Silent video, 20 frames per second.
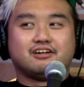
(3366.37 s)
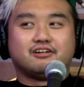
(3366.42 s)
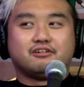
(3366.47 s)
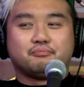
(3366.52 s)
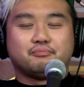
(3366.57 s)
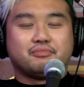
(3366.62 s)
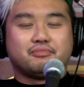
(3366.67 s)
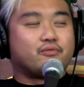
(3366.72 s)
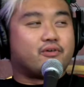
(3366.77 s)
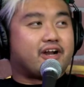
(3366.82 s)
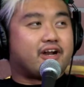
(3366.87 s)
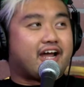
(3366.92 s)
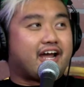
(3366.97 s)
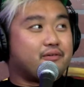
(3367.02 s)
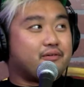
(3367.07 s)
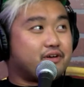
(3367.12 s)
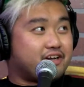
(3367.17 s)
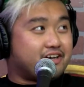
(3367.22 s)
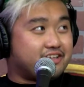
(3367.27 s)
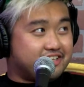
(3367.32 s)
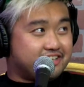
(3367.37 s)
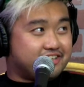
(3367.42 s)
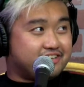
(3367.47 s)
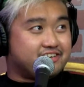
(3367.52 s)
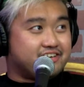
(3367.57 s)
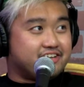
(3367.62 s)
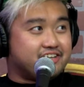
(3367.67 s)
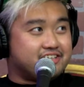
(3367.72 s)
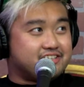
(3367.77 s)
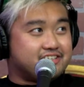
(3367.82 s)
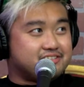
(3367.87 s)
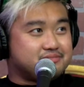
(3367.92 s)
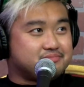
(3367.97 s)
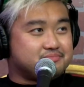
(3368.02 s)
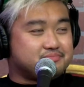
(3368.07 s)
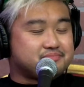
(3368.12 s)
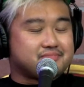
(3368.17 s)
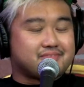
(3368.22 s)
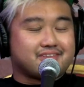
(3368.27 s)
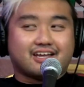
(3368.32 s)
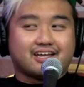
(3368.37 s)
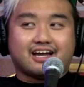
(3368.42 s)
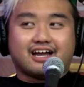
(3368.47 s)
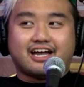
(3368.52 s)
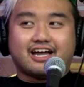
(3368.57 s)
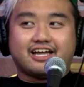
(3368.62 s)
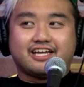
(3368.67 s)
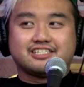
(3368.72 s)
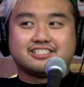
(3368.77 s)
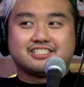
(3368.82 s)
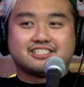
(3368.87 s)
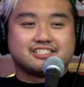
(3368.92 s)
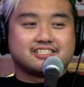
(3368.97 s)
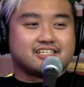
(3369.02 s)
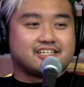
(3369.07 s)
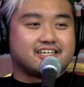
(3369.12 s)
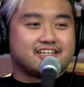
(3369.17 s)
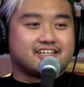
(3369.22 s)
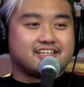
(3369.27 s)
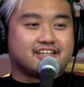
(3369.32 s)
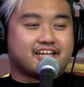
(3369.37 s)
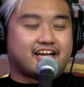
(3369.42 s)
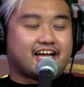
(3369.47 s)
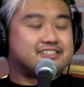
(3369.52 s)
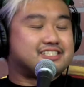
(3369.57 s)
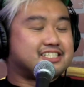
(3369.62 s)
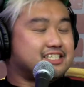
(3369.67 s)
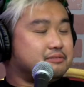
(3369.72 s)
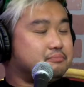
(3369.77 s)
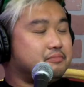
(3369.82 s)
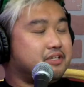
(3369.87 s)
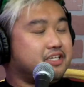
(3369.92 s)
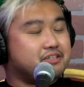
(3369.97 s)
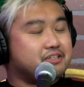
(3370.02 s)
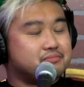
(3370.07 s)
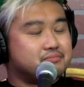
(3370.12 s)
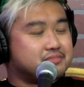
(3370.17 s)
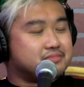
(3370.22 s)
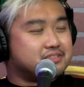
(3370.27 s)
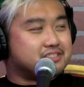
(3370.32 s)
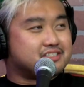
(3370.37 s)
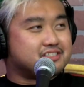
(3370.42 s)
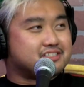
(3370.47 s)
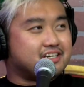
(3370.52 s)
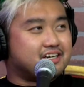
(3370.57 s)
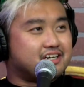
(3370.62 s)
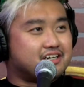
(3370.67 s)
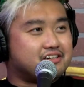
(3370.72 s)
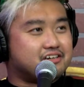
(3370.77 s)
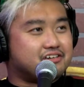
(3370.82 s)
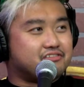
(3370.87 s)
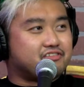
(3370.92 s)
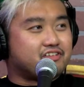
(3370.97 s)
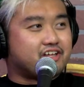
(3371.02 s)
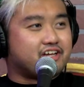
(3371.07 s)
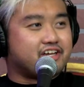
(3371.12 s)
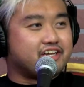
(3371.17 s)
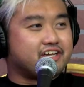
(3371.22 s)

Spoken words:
But when I went on the internet, I see memes of like